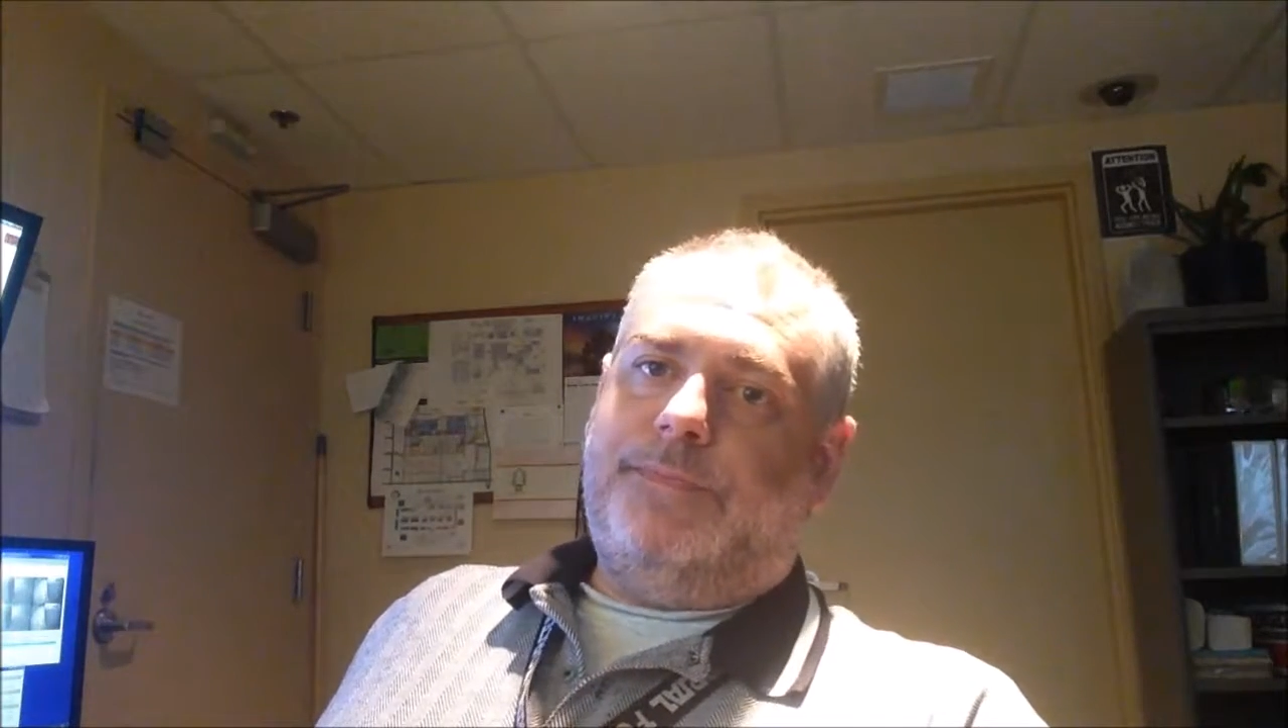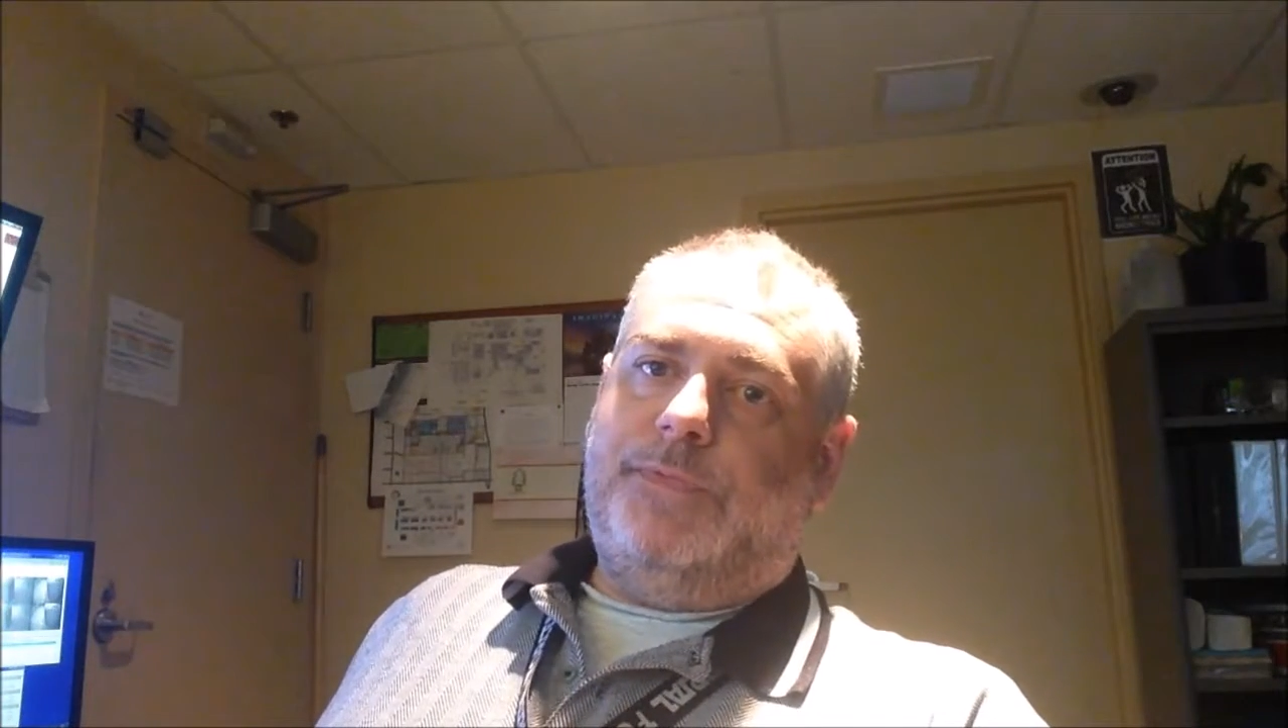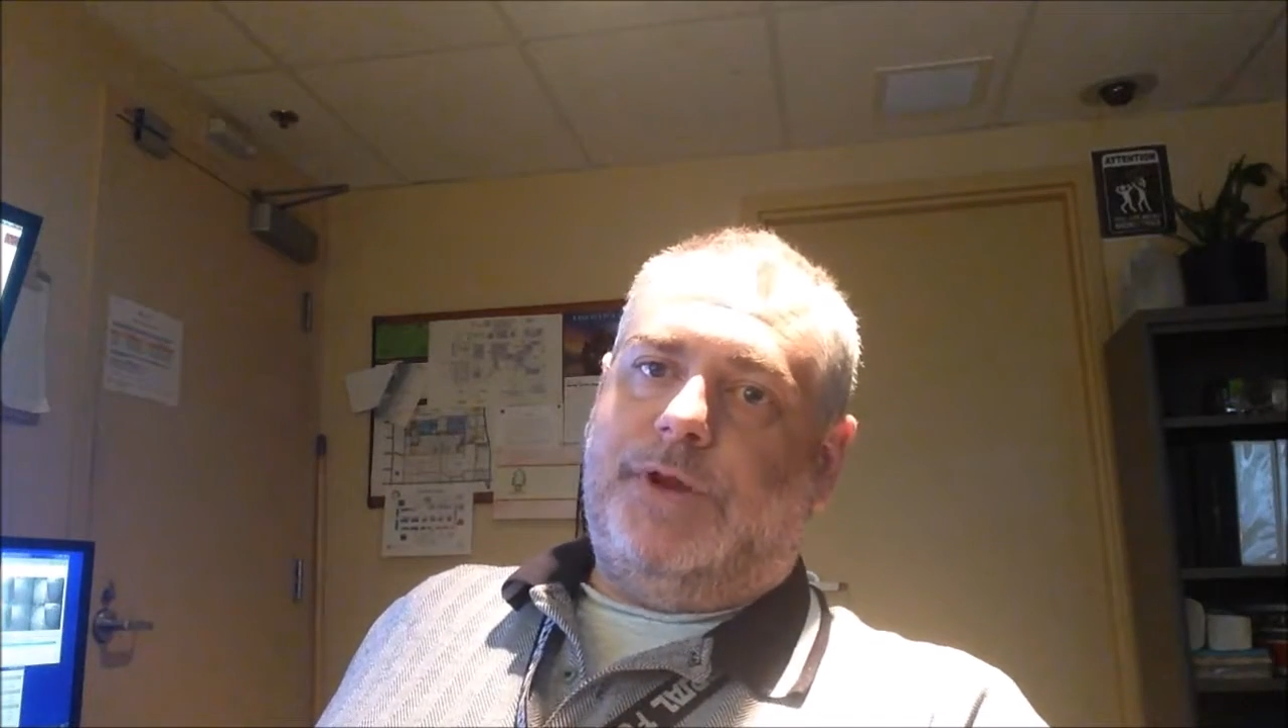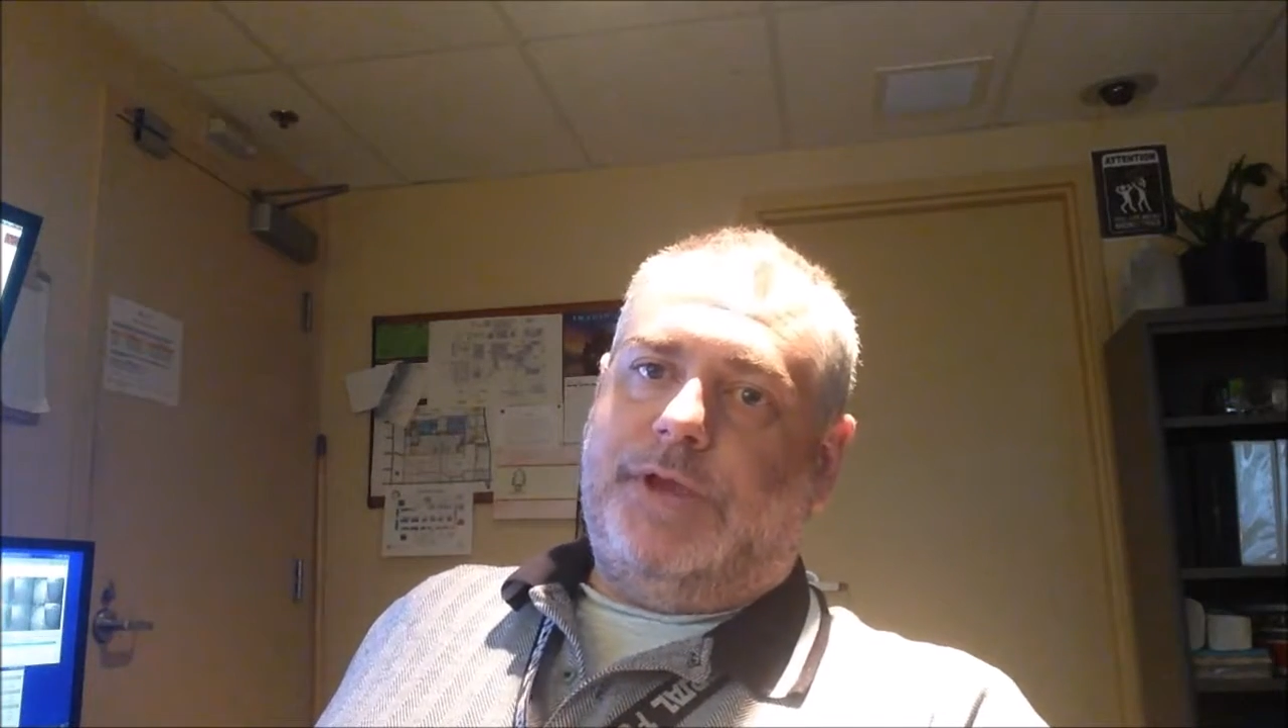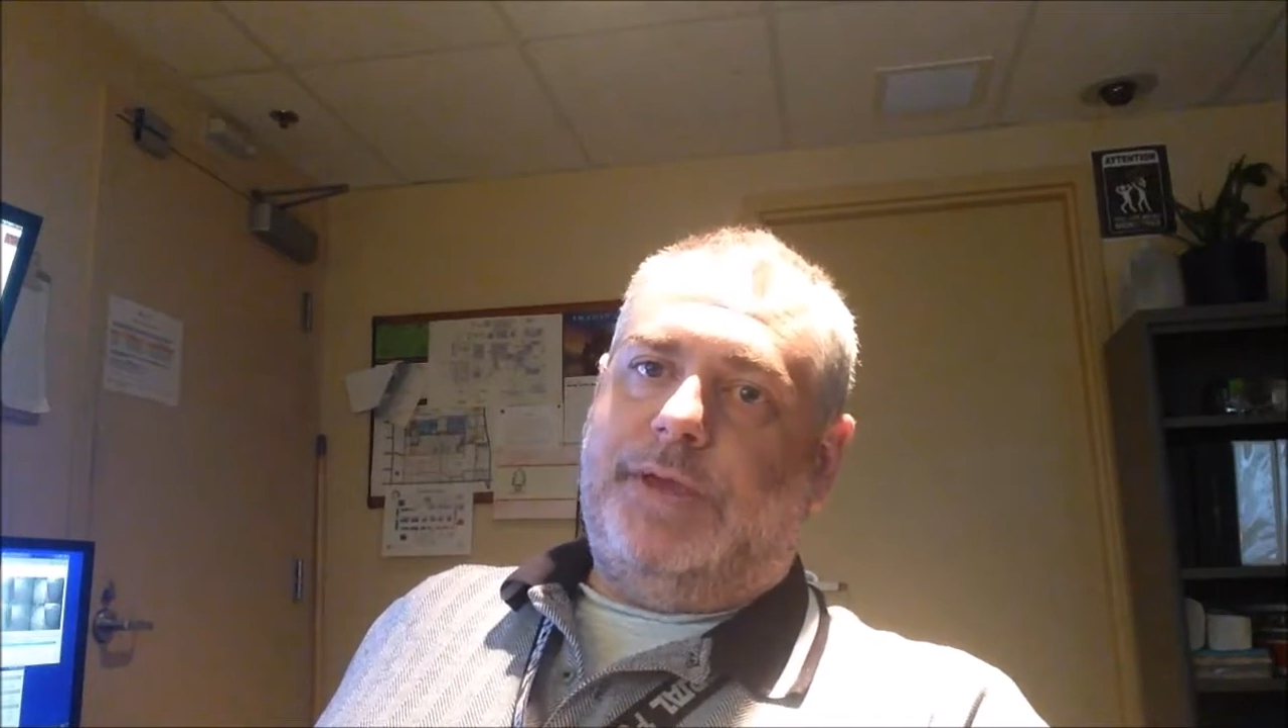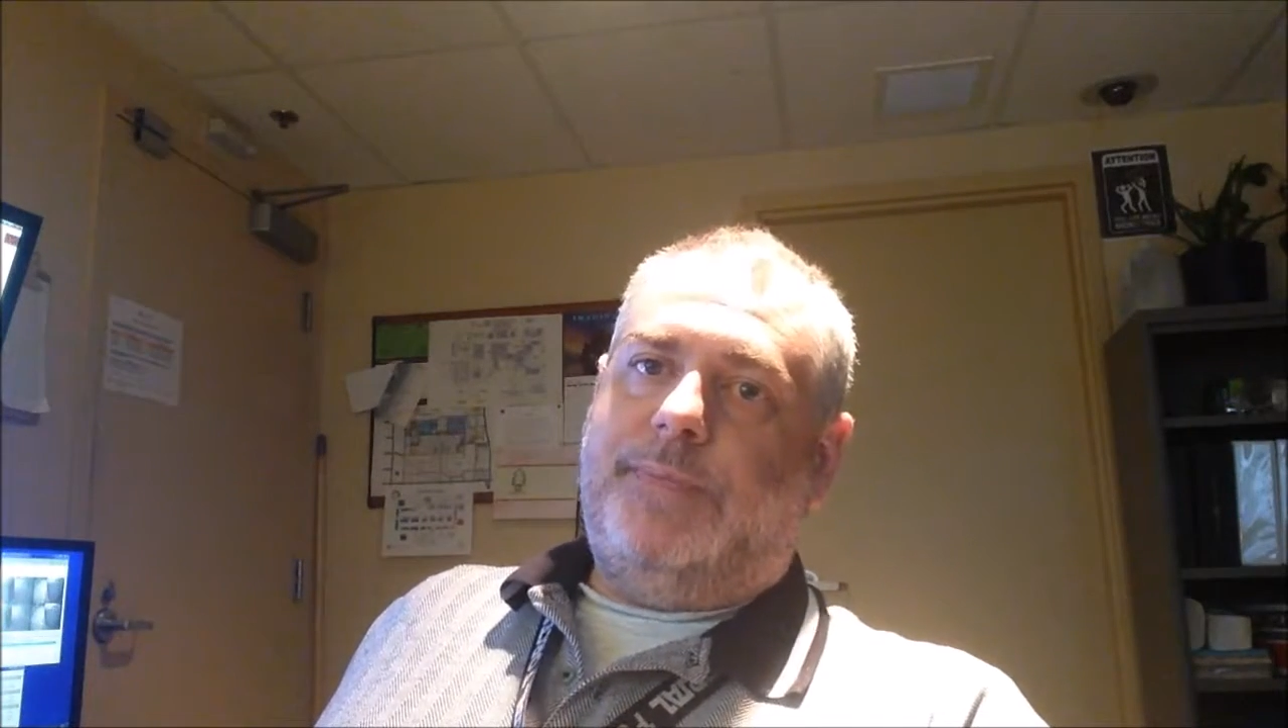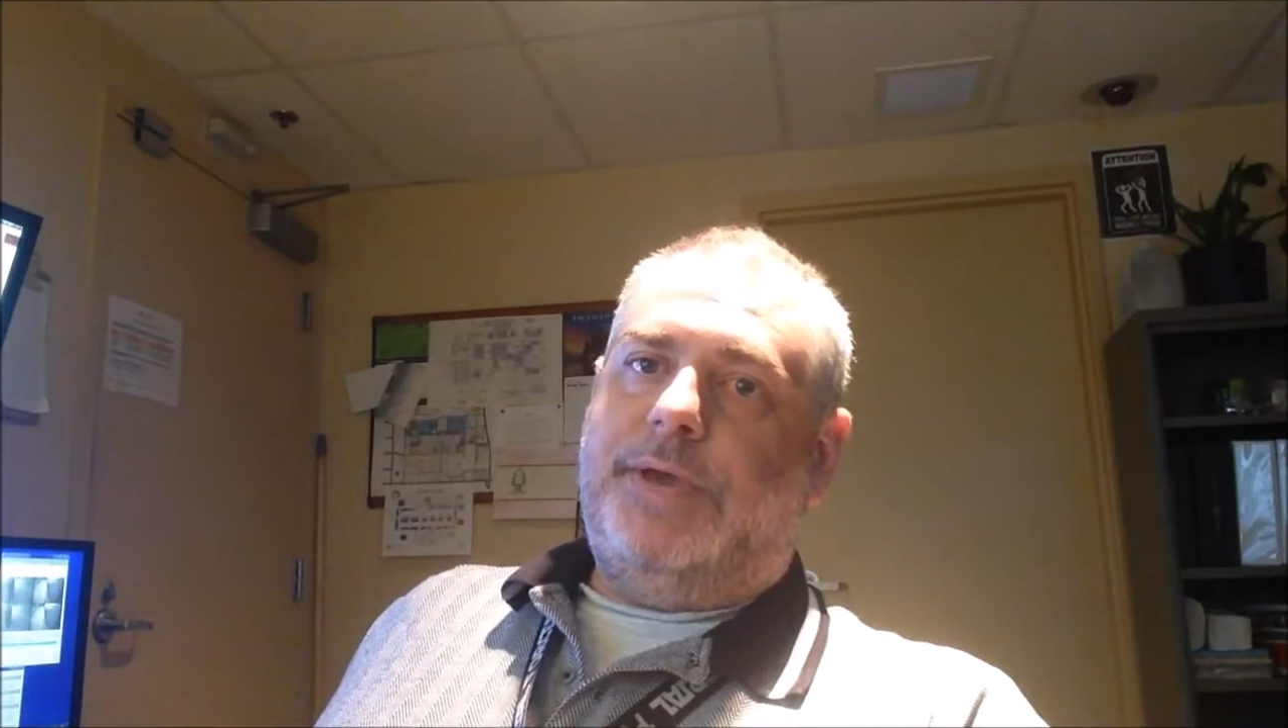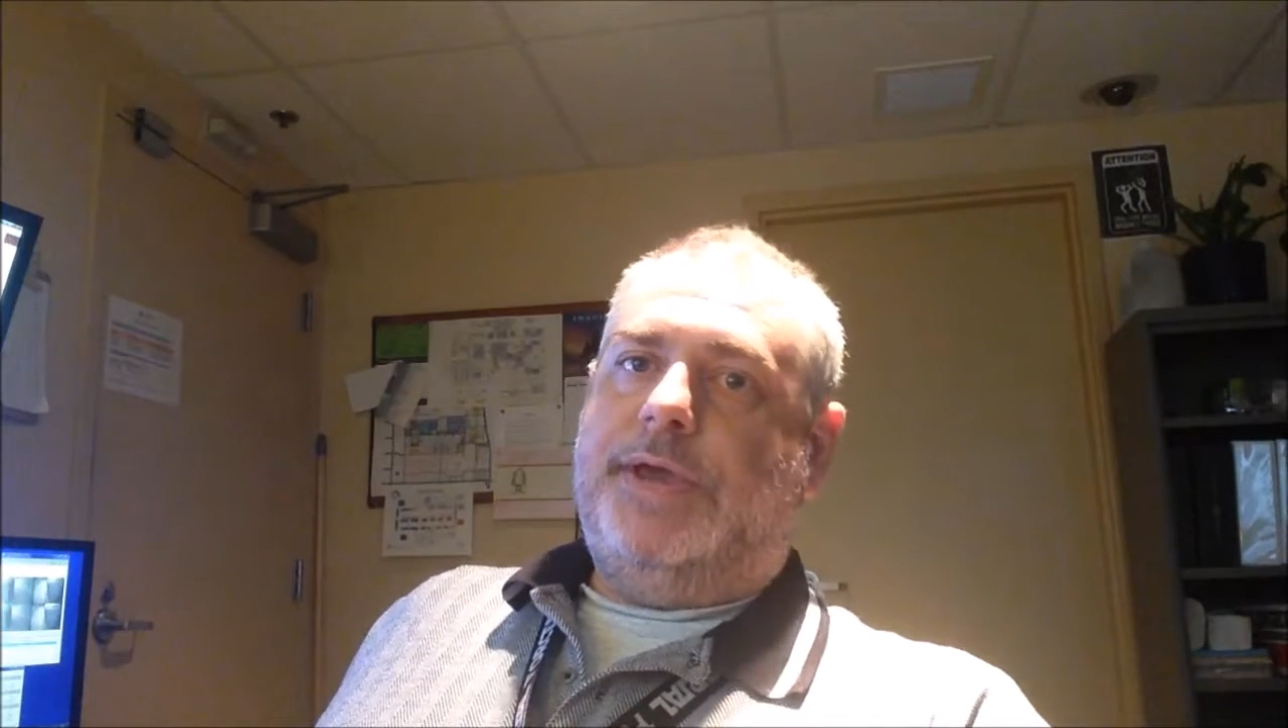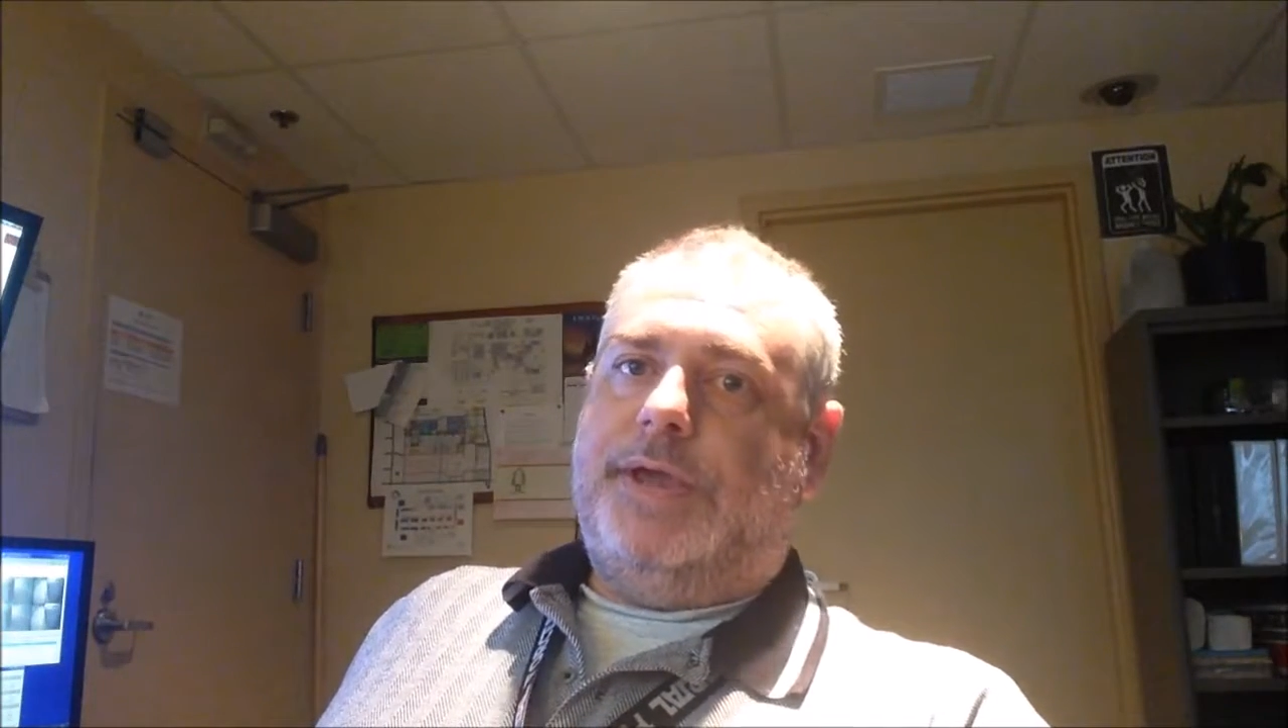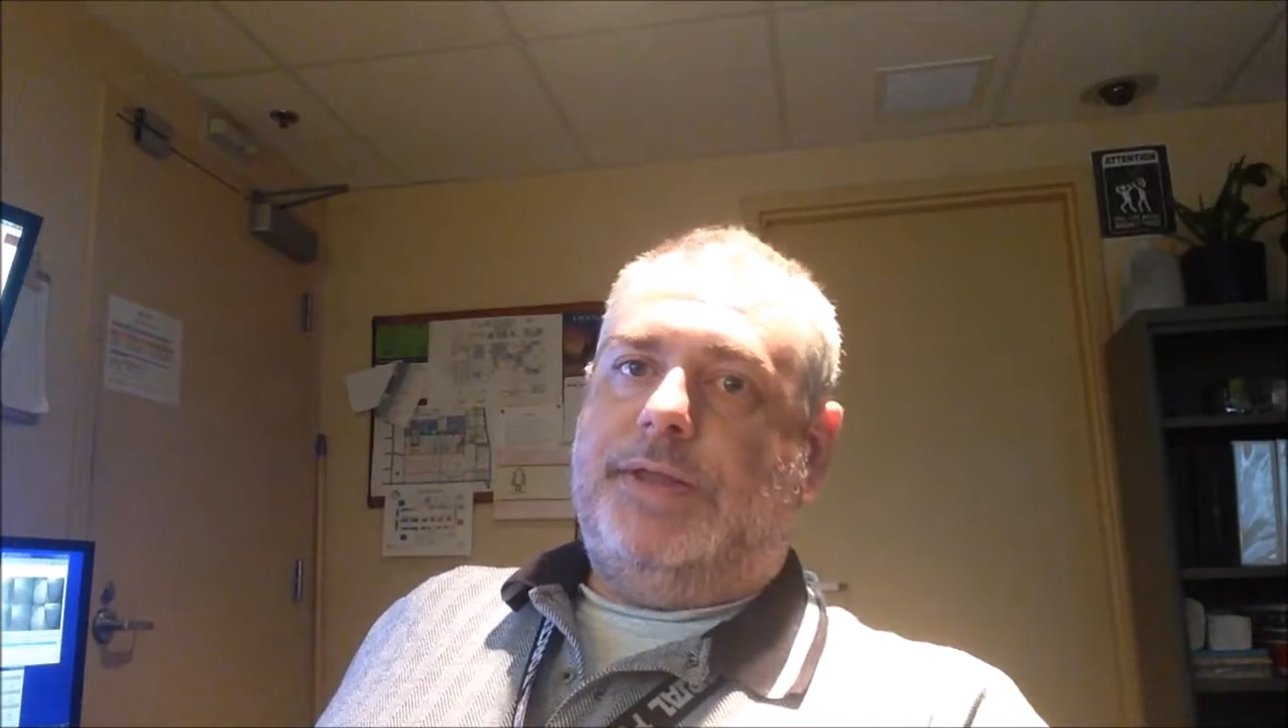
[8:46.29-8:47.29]
when I get
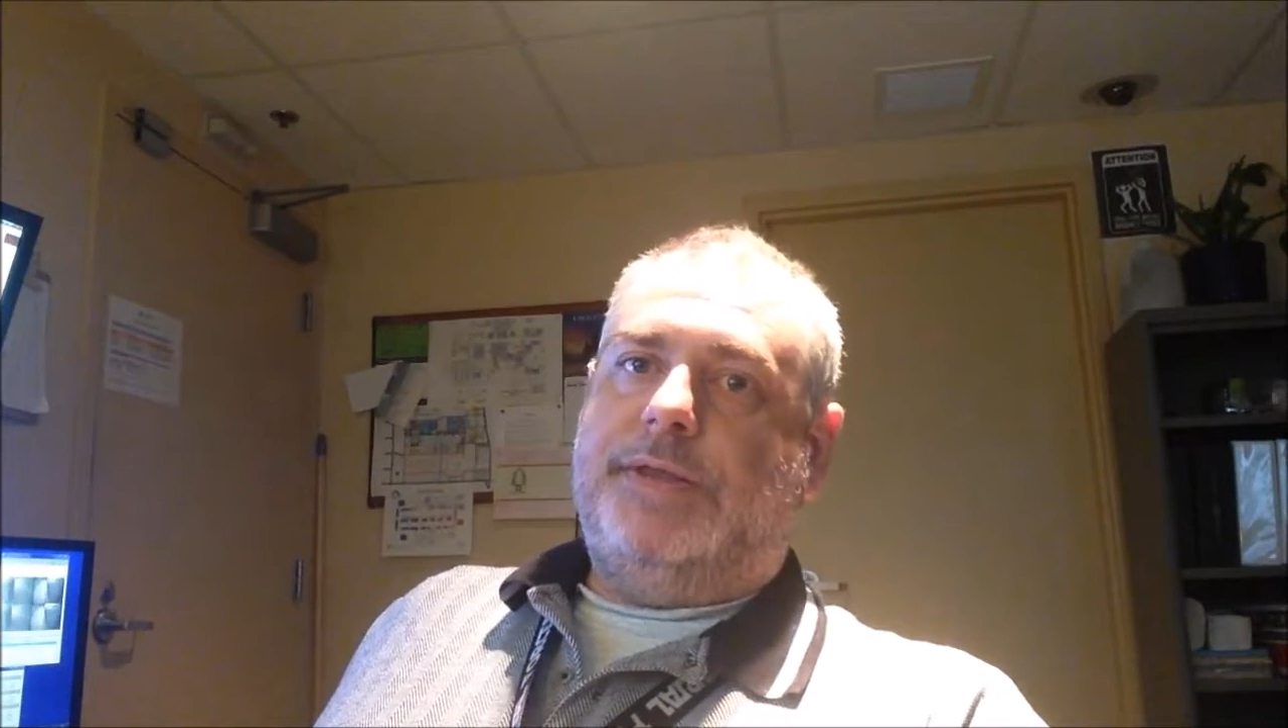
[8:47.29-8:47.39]
paid,